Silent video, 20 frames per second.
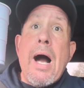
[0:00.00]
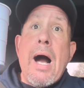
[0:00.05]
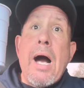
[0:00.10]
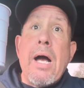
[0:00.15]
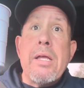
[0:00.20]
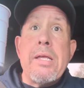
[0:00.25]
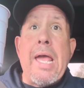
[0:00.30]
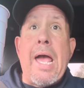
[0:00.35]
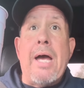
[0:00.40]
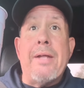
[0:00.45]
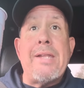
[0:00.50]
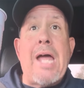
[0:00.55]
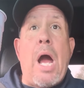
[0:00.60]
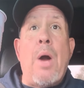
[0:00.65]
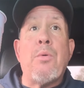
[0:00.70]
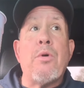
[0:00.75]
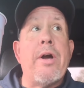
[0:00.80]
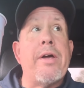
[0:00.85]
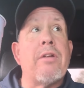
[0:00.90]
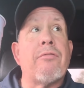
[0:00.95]
Yeah, now
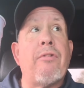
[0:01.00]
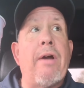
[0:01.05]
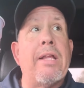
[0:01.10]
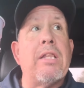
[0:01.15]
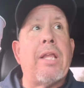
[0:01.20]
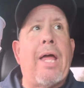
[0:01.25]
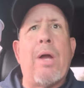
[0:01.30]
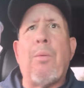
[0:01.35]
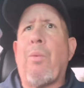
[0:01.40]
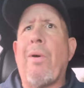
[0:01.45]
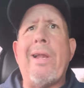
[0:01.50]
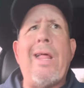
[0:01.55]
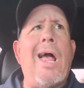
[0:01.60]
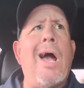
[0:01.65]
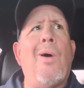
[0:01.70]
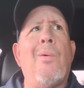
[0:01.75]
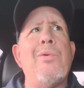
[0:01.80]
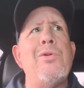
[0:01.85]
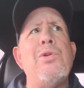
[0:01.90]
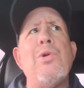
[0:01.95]
we're at a red light. Where the
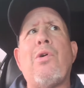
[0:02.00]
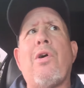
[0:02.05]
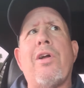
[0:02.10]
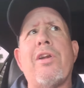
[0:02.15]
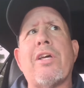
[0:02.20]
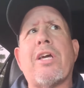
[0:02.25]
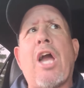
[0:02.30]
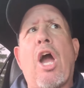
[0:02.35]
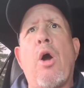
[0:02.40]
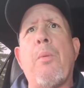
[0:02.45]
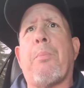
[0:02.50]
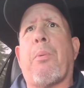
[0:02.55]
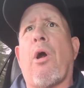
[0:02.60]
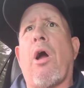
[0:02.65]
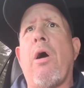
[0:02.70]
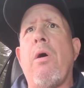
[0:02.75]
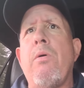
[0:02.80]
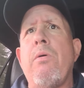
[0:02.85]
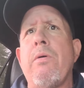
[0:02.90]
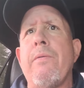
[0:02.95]
hell were you going to go,
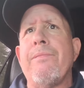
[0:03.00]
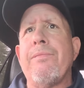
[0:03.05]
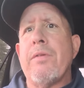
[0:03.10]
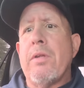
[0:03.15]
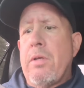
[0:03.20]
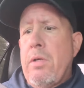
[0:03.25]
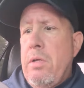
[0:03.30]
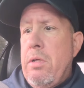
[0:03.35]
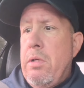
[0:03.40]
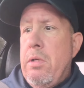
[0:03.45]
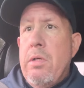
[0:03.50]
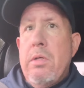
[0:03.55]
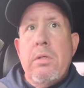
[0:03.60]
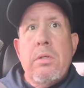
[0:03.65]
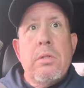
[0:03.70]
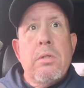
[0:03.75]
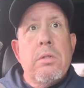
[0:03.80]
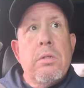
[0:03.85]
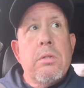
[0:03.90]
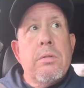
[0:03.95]
bro?
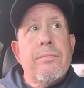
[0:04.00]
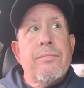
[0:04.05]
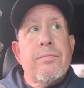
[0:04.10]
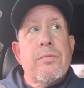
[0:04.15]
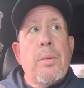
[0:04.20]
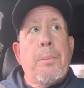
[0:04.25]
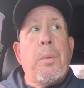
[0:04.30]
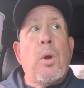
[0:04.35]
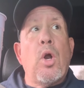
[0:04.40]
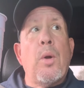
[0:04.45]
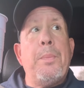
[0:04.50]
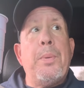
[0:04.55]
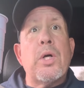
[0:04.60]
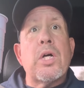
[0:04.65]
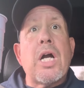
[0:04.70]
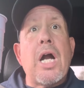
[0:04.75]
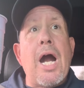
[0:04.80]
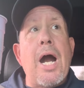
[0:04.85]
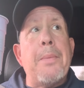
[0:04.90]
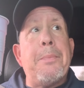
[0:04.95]
Purple
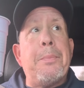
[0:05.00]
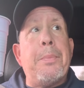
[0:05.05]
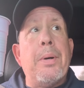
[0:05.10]
Cup.